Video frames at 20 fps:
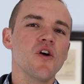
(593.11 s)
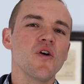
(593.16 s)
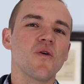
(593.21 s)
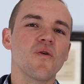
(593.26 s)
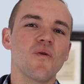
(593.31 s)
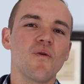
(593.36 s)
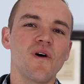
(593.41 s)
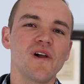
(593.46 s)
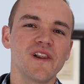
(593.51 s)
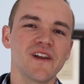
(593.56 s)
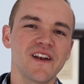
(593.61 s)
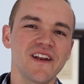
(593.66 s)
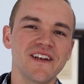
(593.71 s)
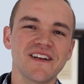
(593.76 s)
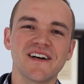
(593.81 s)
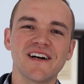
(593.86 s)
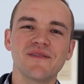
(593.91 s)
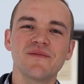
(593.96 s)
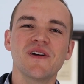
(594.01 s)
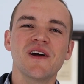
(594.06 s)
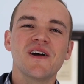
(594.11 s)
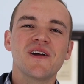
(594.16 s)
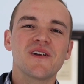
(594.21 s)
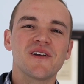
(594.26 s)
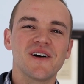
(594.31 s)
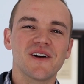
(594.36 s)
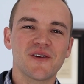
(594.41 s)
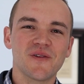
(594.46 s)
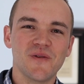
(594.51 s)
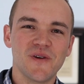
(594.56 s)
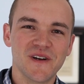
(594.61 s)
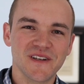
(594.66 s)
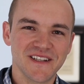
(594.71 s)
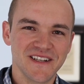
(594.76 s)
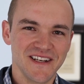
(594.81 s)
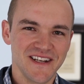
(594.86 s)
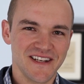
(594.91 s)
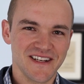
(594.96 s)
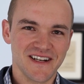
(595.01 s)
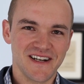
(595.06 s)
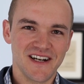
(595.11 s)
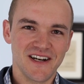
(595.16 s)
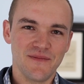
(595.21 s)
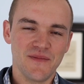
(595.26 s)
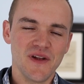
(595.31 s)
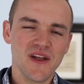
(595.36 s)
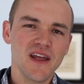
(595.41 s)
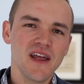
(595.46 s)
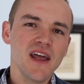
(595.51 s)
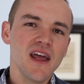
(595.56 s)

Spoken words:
Quality time, not quantity time.